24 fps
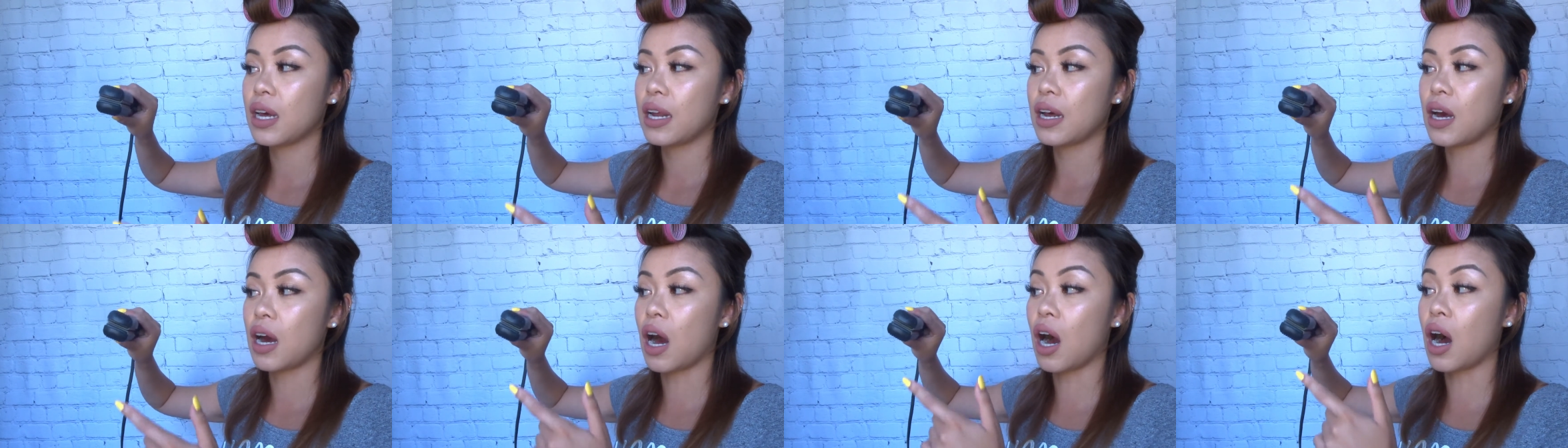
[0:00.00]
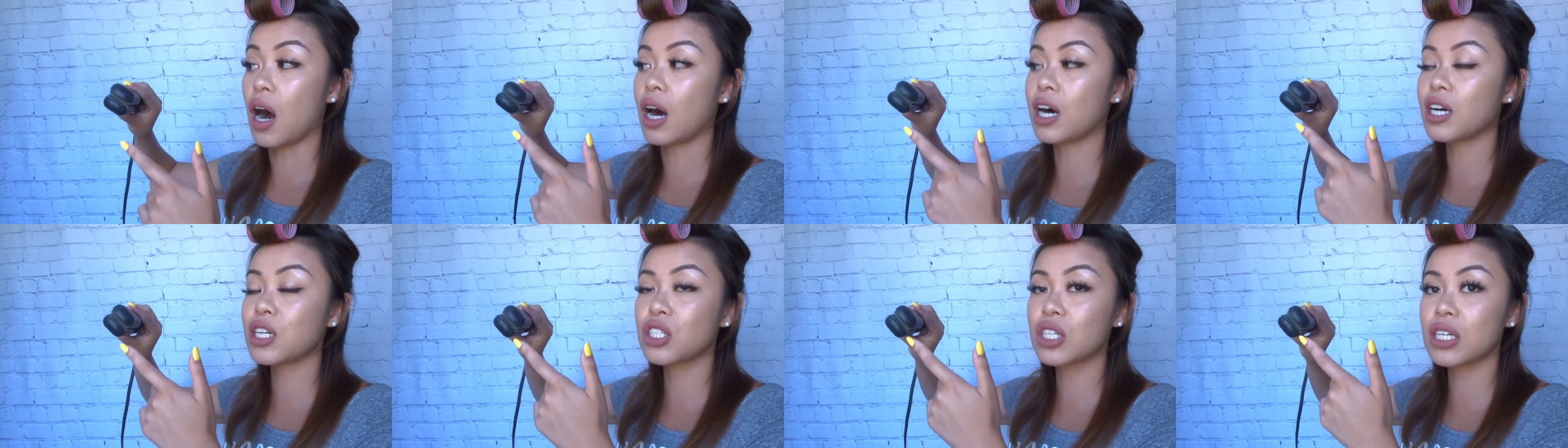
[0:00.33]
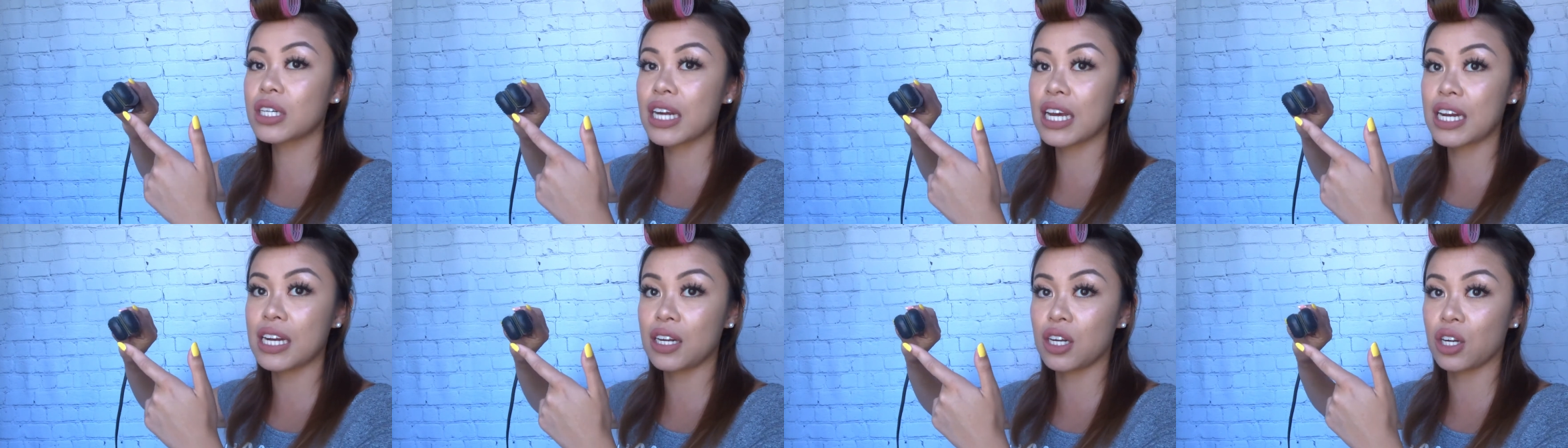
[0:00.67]

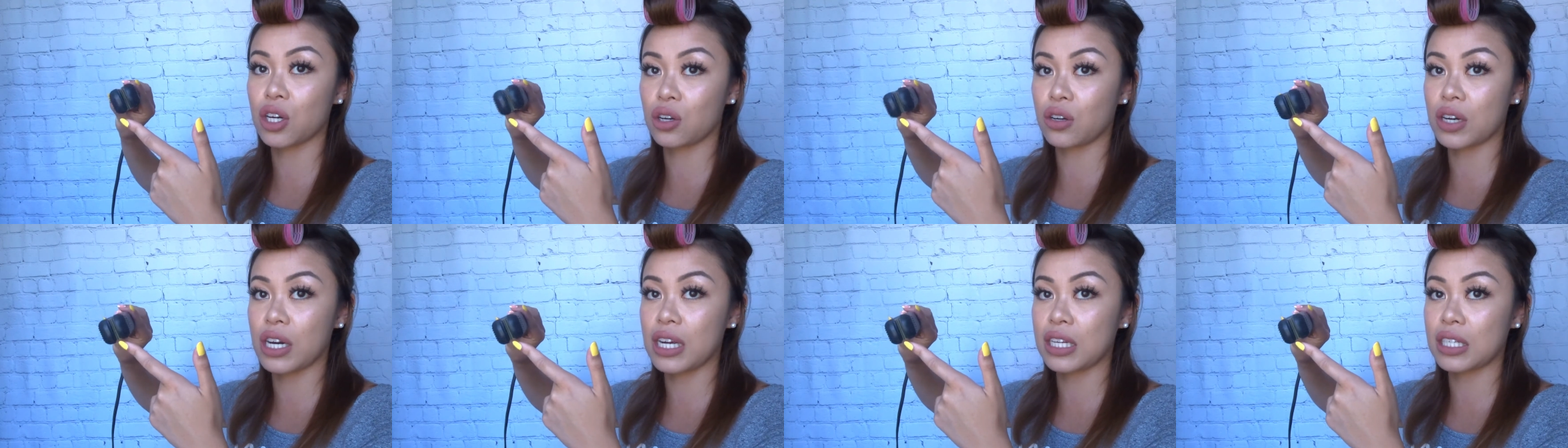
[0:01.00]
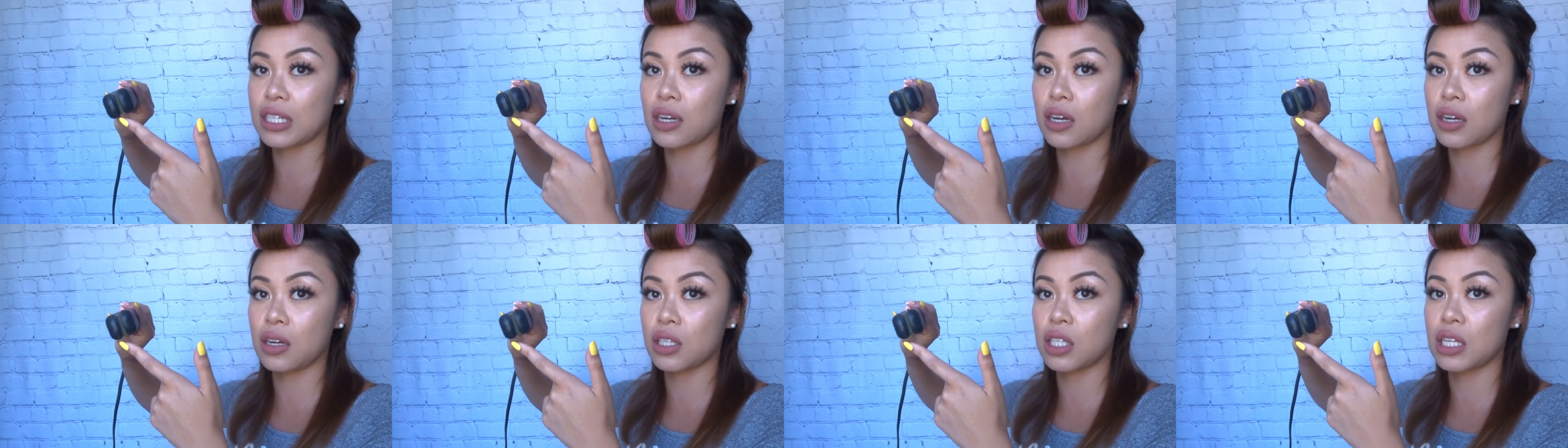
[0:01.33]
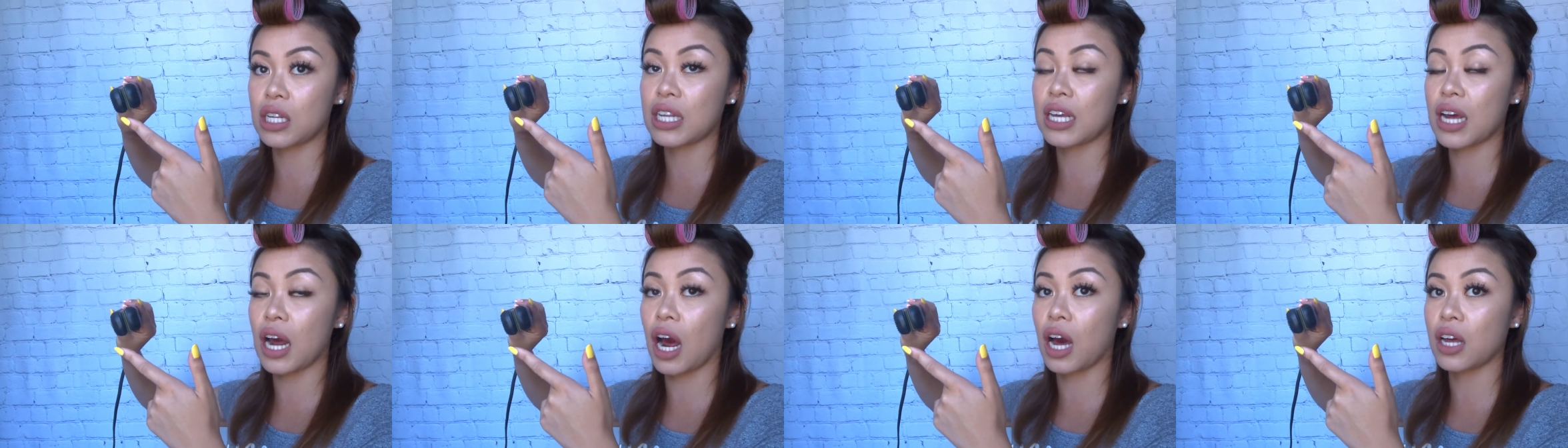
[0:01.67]
180 degrees
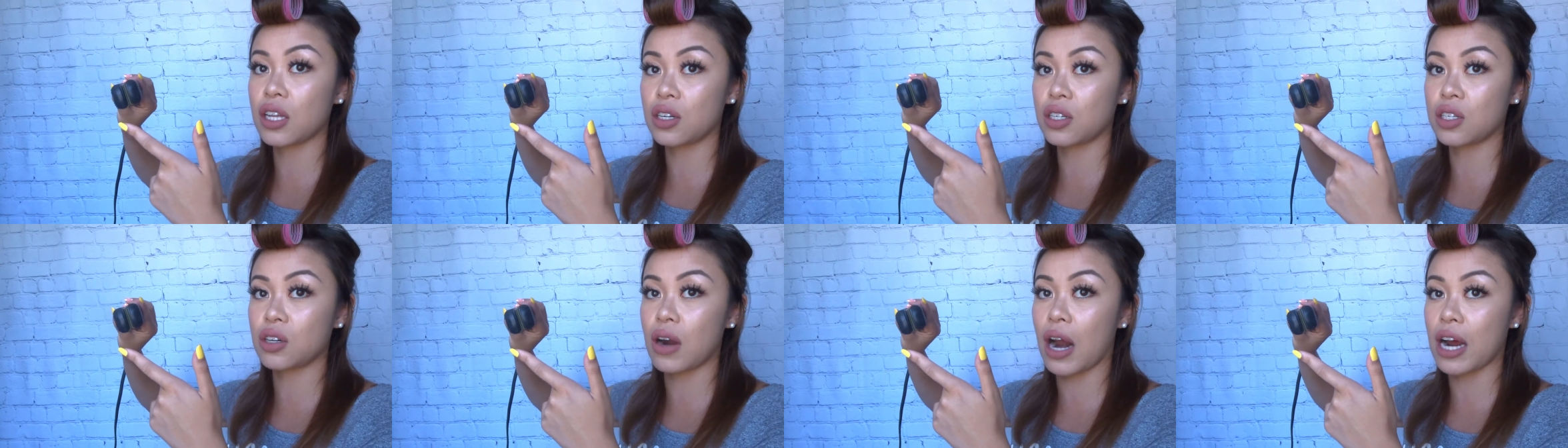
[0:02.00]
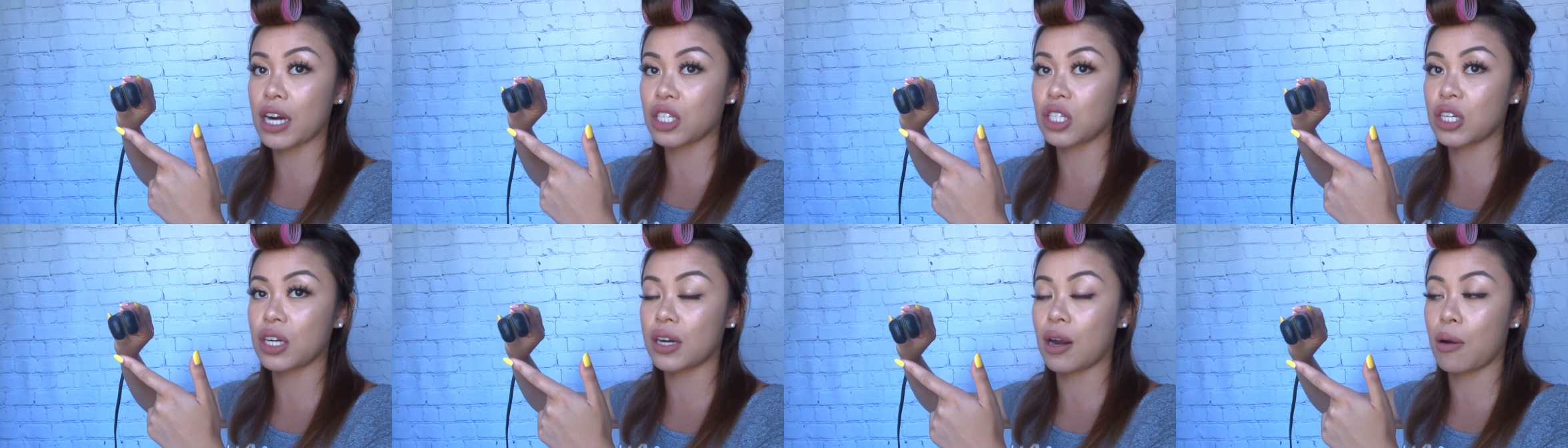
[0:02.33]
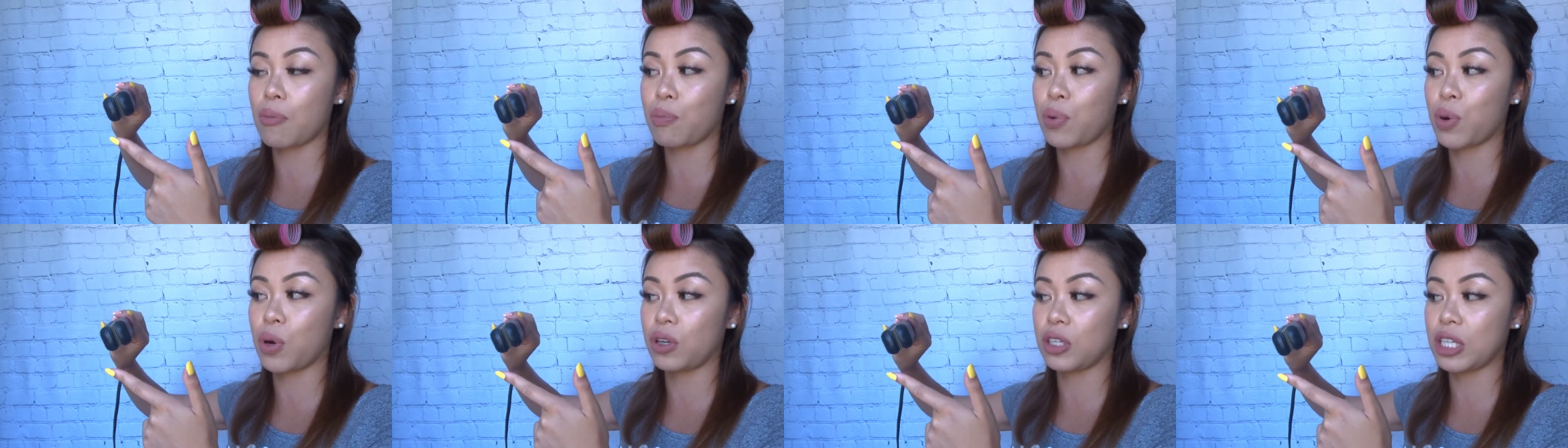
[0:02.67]
to the other direction
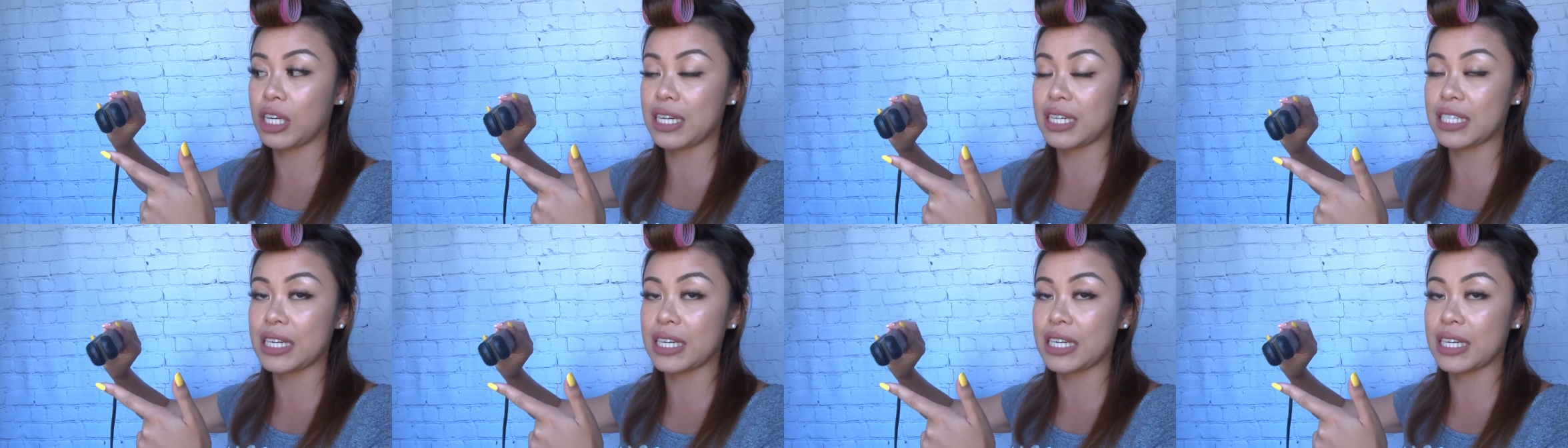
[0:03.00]
and pulling